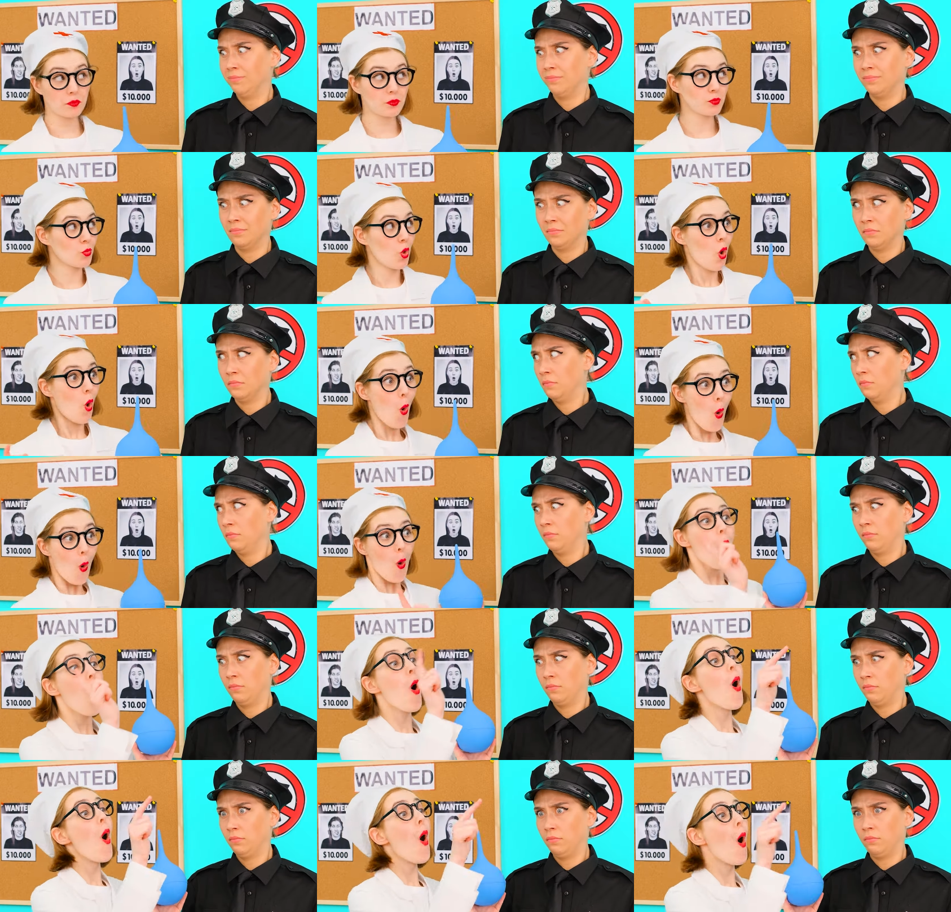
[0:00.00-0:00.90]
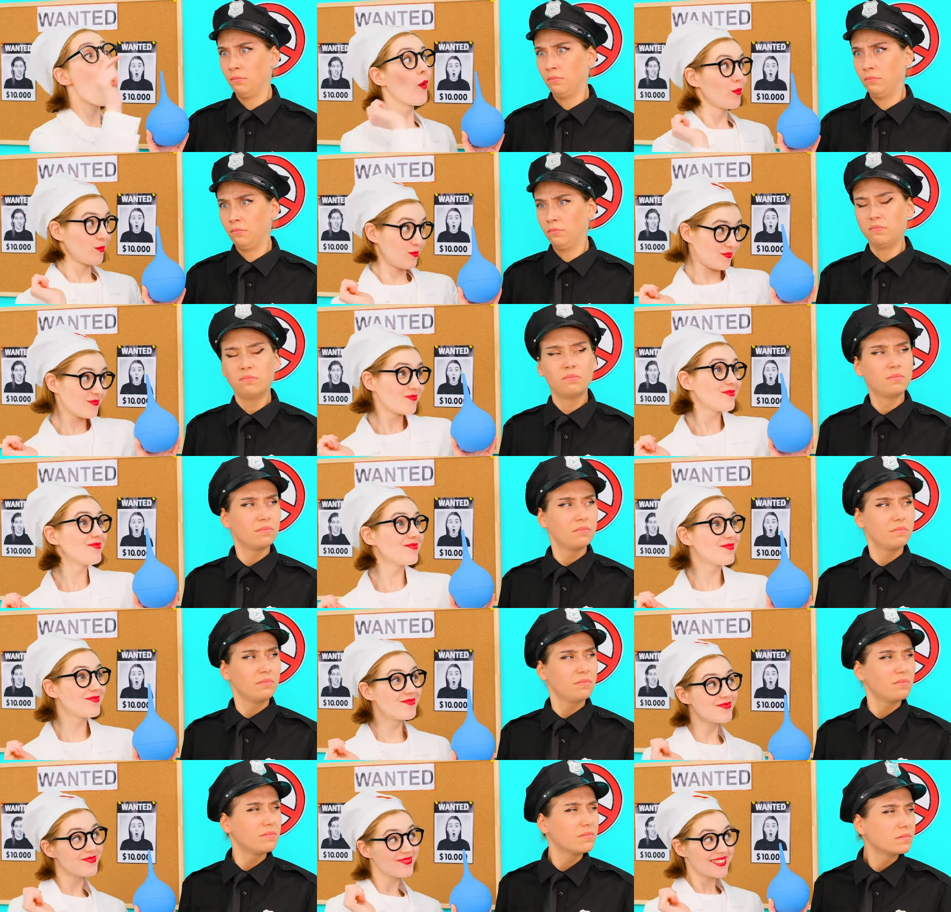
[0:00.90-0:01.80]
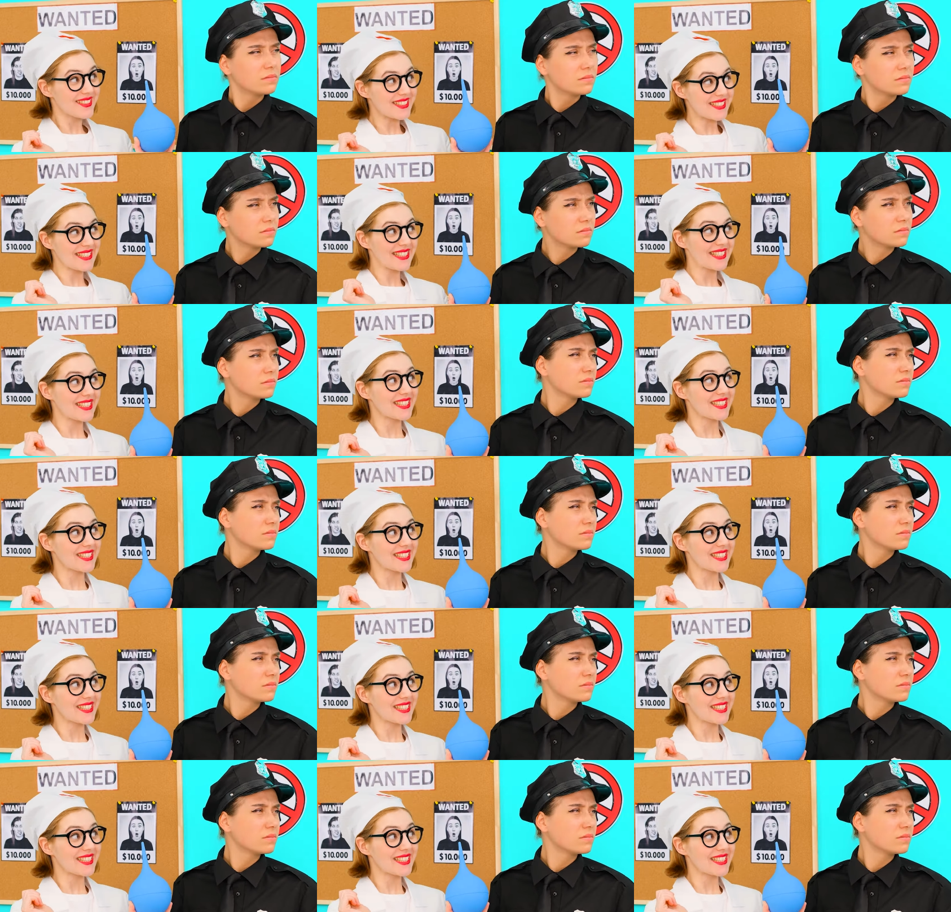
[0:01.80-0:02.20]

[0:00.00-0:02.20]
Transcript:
Speaker 1: can already see the sick one. What?